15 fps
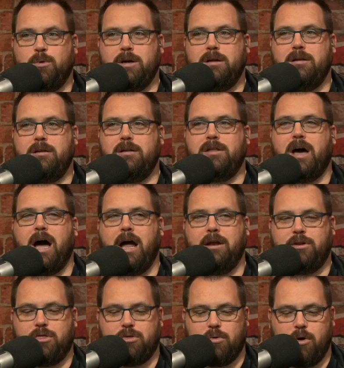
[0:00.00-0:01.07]
will
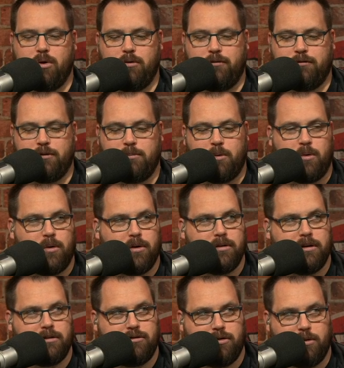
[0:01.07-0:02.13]
not throw for more
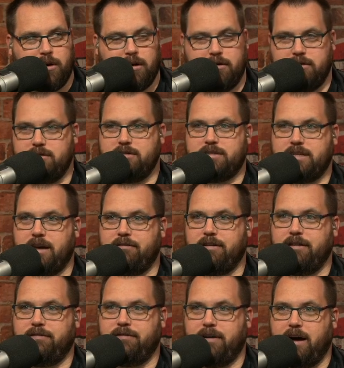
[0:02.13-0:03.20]
than two hundred
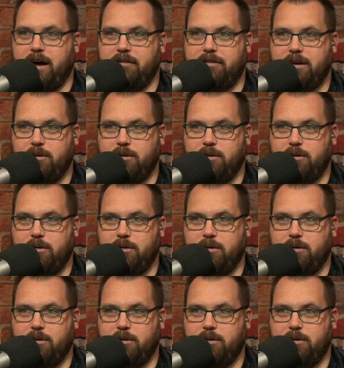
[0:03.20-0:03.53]
seventy-five.